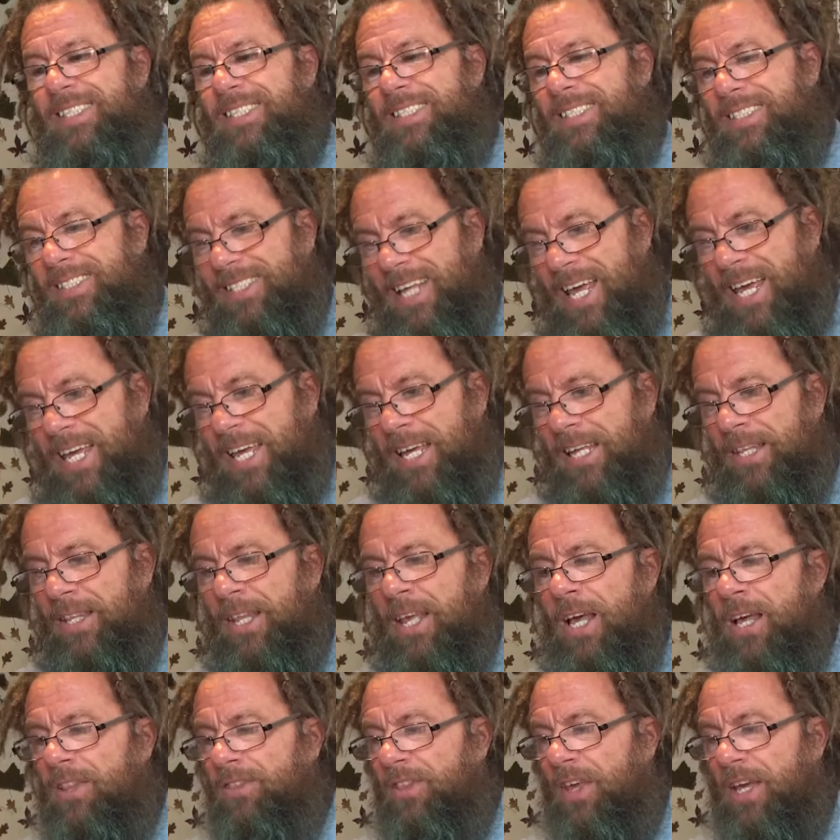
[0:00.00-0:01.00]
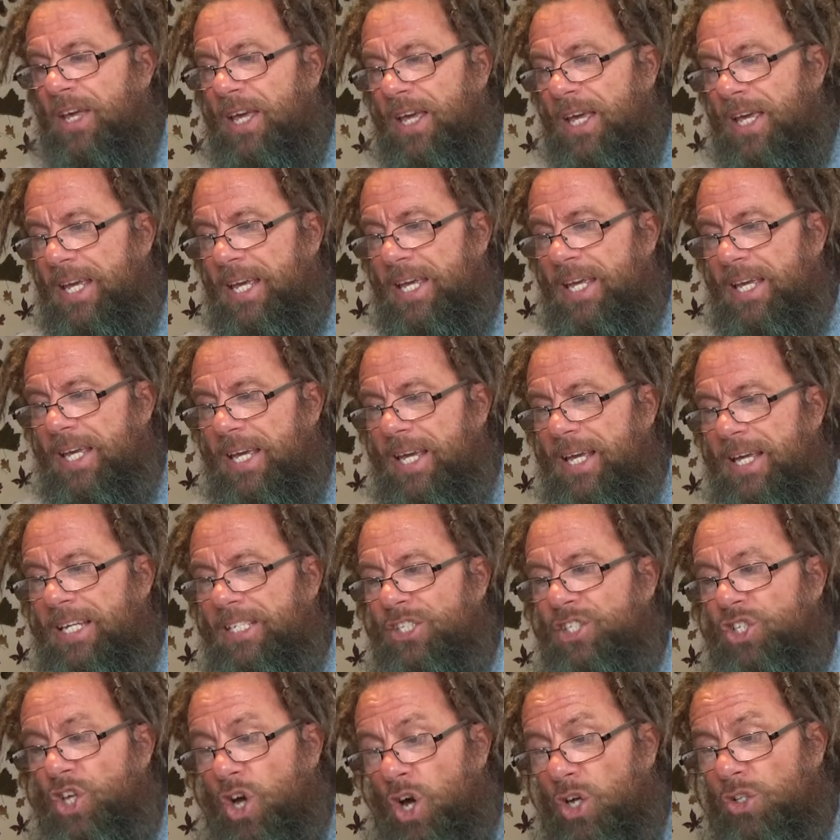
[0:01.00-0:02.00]
is saying that he
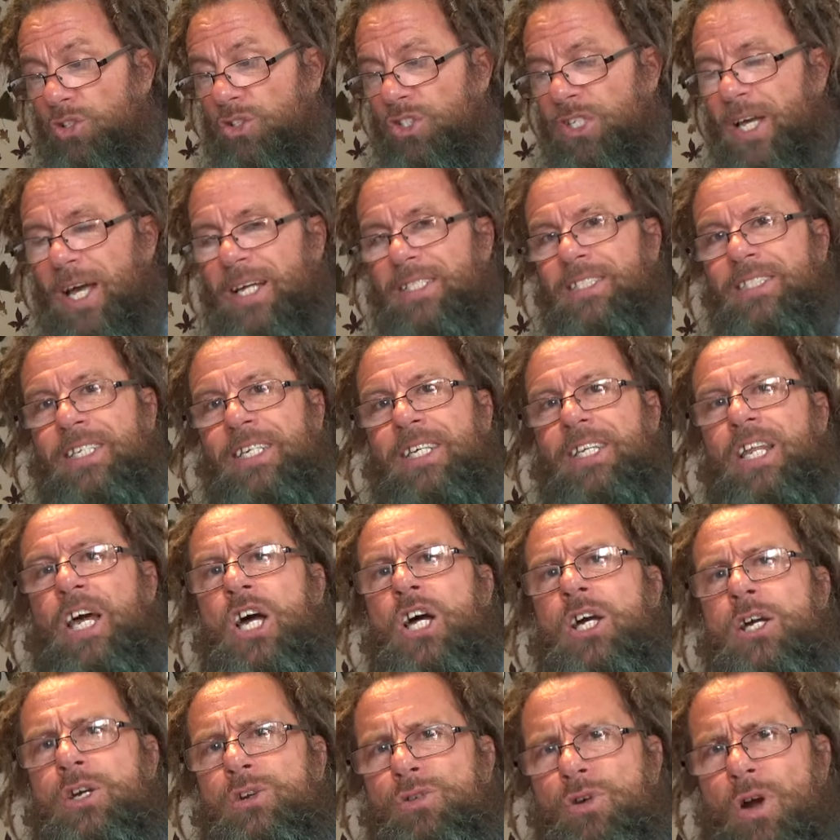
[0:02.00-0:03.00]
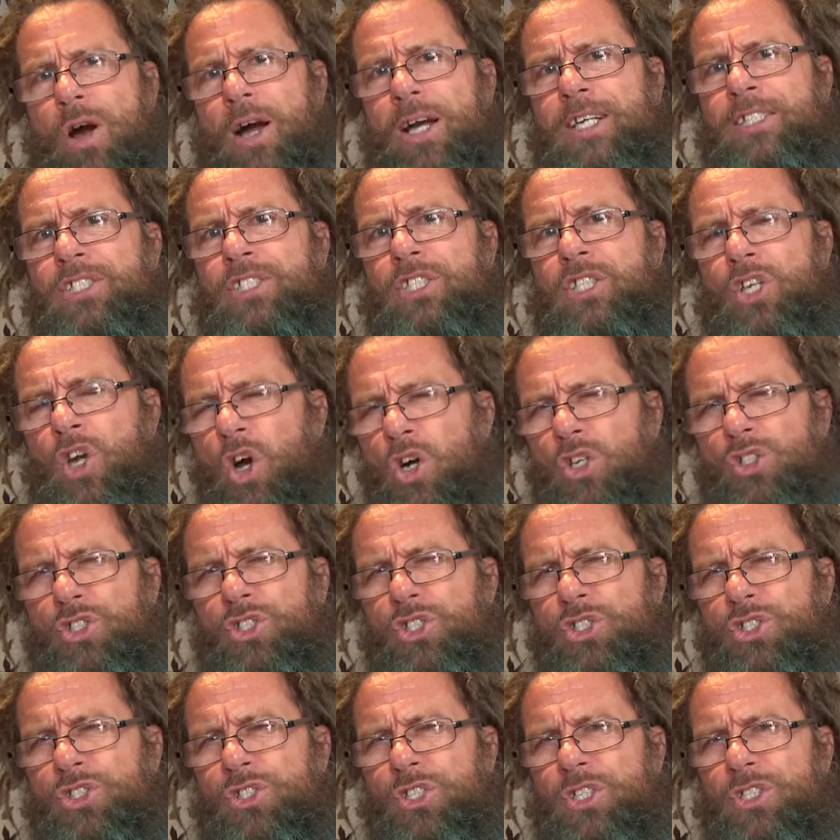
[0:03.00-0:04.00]
is contacting Christ
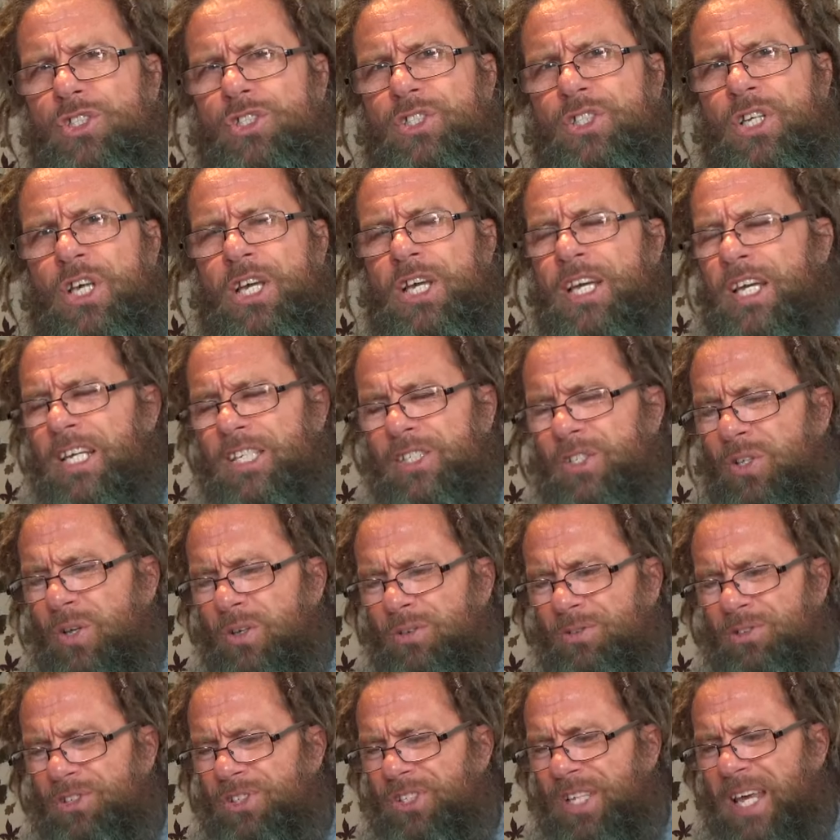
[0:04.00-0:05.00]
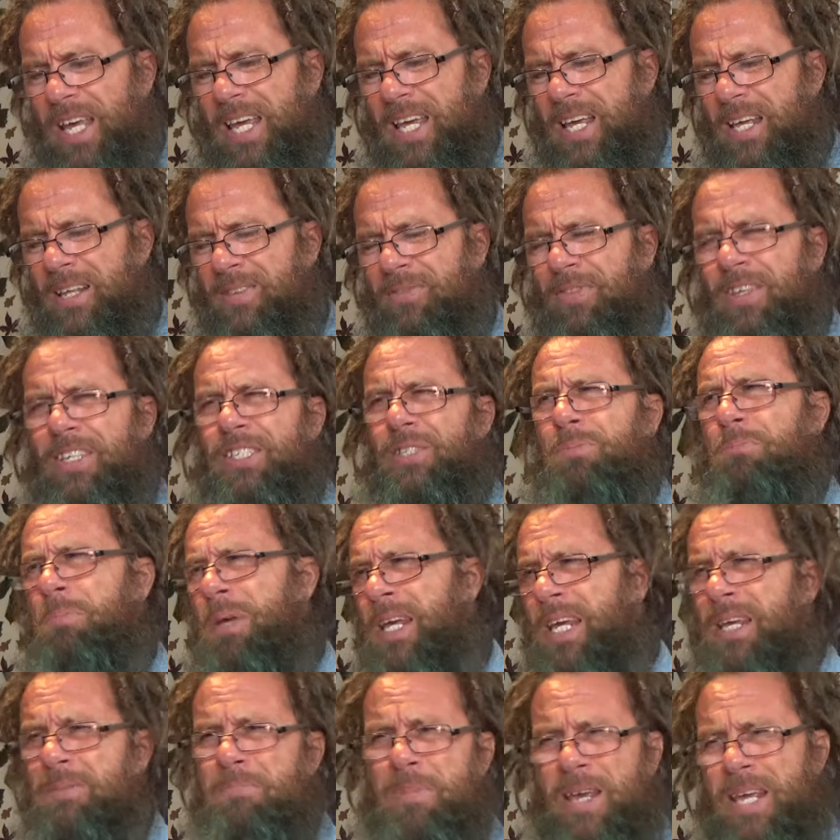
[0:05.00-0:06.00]
consciousness. He's not saying it's
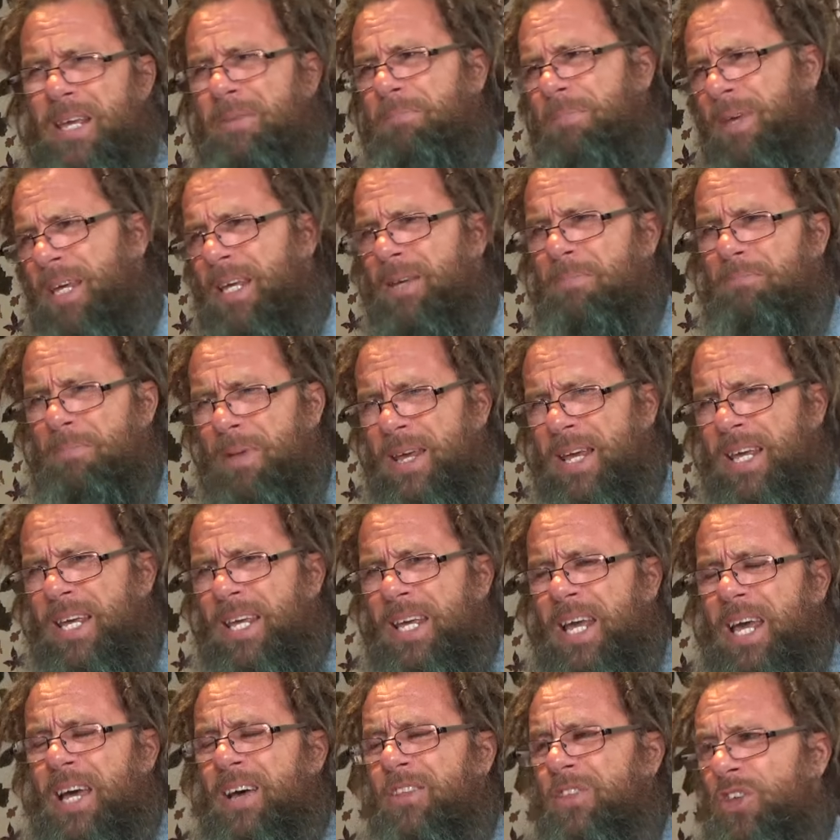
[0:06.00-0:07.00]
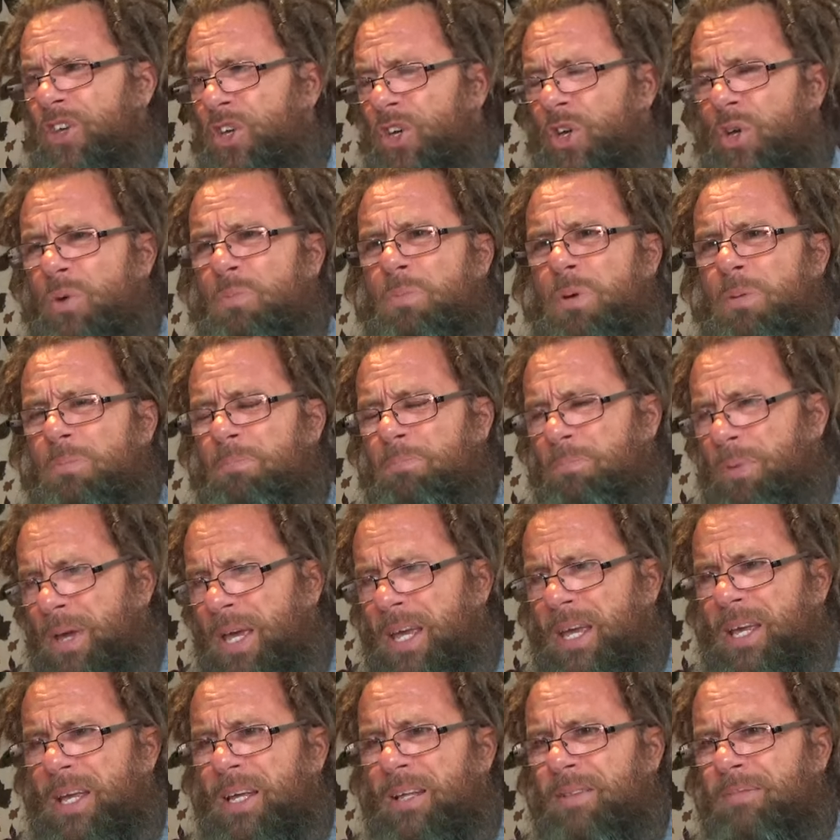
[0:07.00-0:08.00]
me, me, me, me, the human
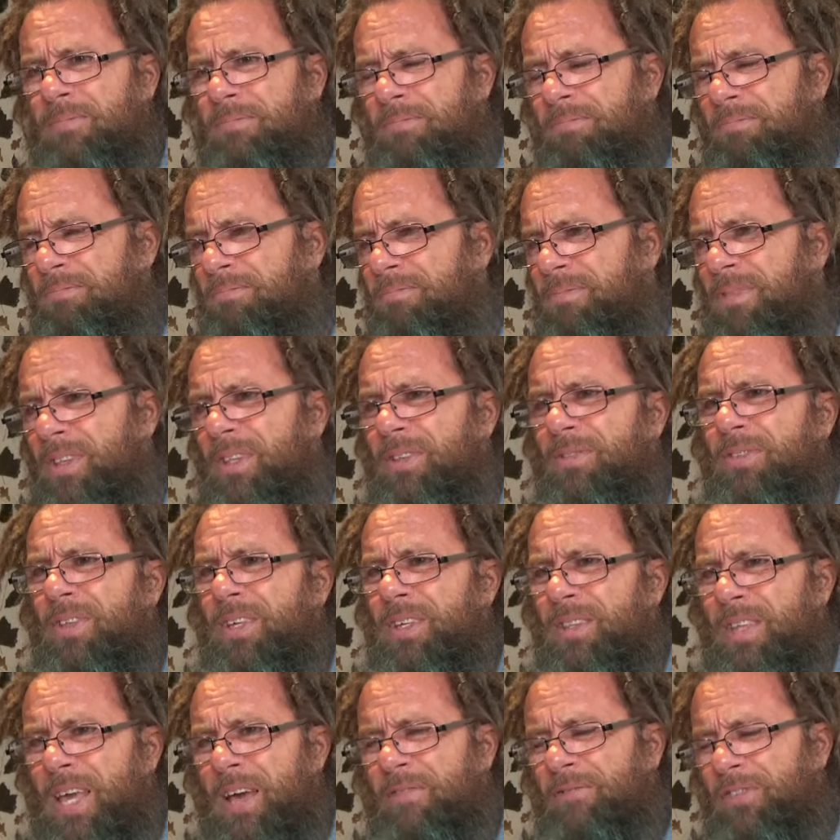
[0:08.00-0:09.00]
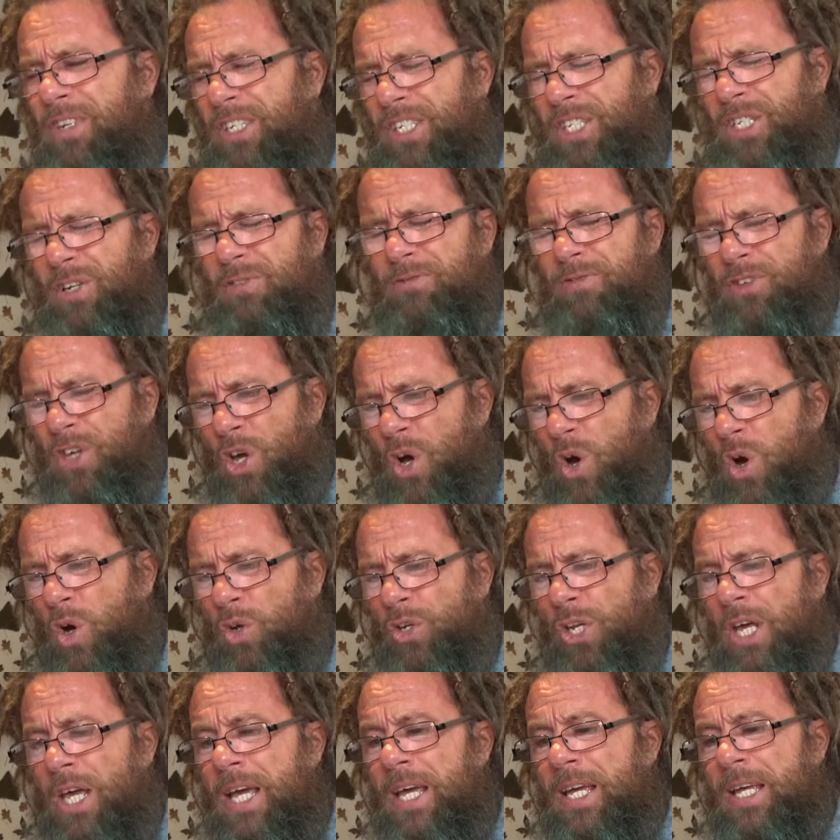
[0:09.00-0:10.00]
being, the, the, the effigy of
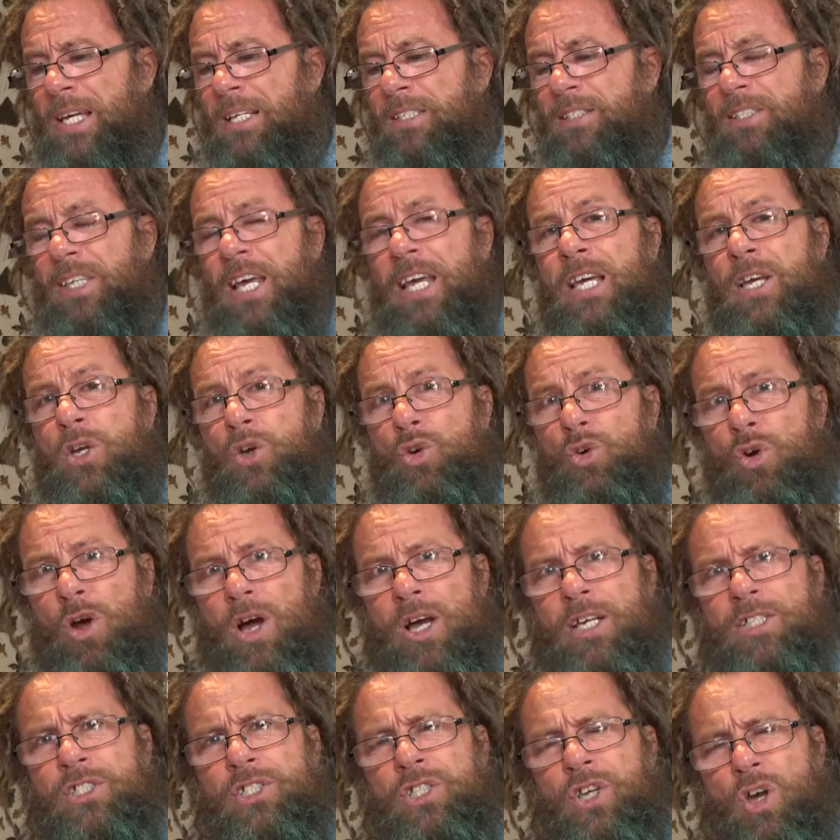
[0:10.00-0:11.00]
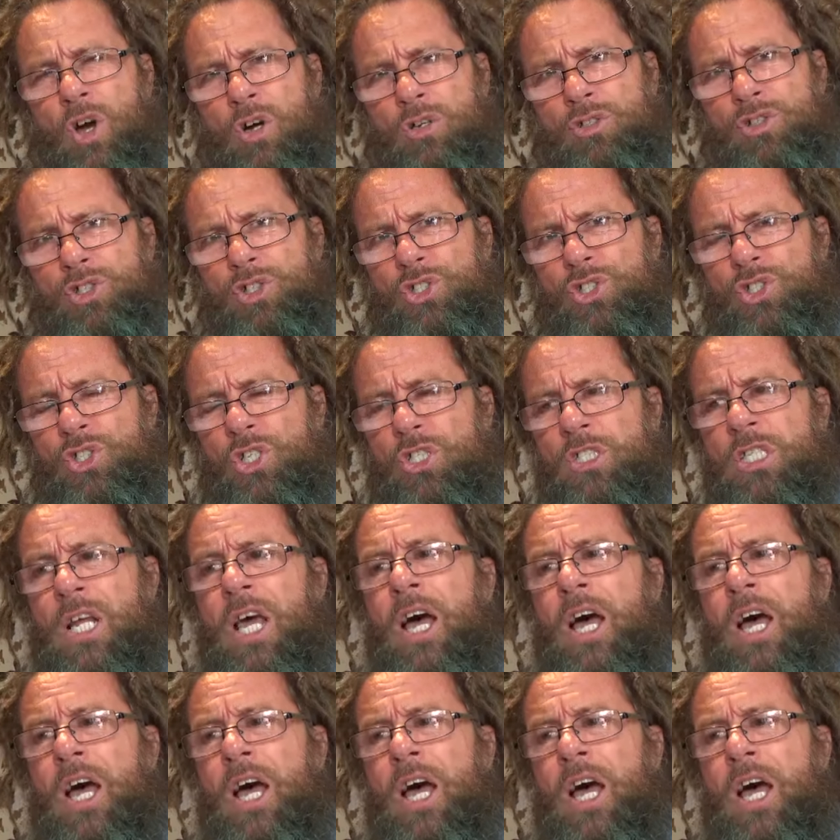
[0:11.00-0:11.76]
God. He's saying Christ consciousness.